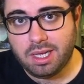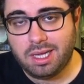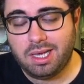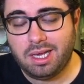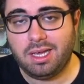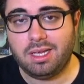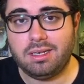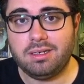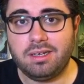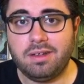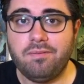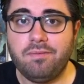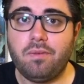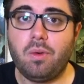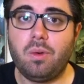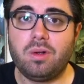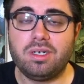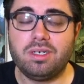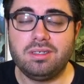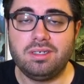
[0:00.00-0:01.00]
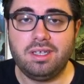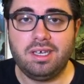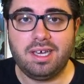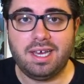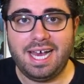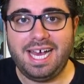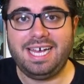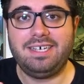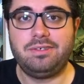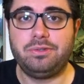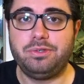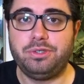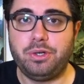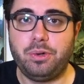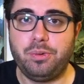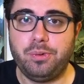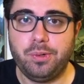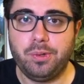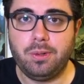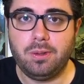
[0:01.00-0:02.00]
And invoking the I don't know
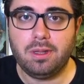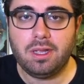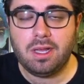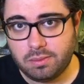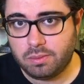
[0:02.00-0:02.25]
rule,